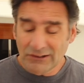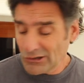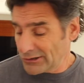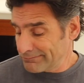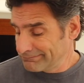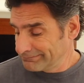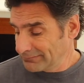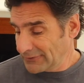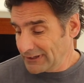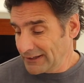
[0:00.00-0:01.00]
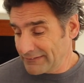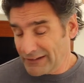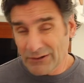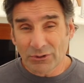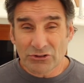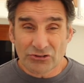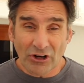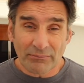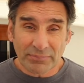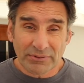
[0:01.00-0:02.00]
Um, and then we
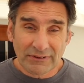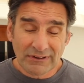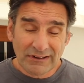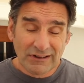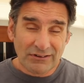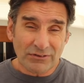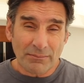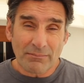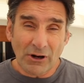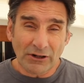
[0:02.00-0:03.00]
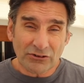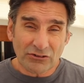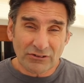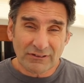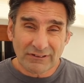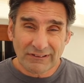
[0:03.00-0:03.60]
jump from March